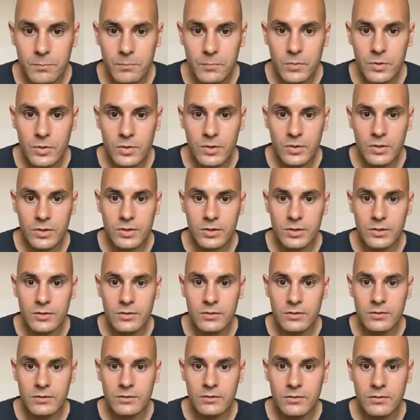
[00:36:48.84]

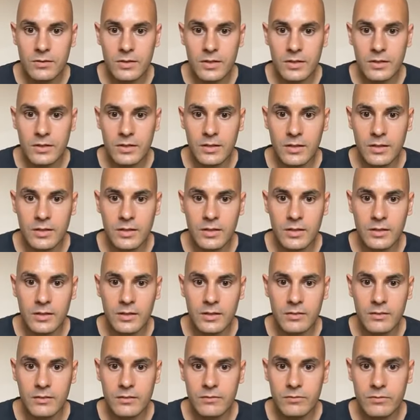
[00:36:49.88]
Moroccan
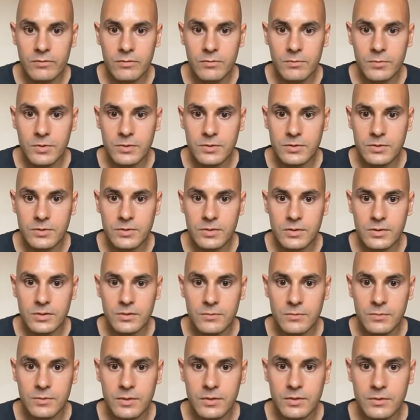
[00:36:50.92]
and from Argentina.
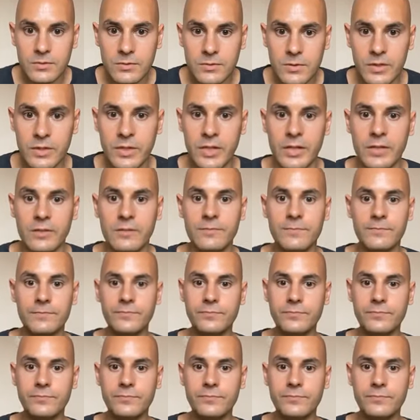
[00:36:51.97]
Okay.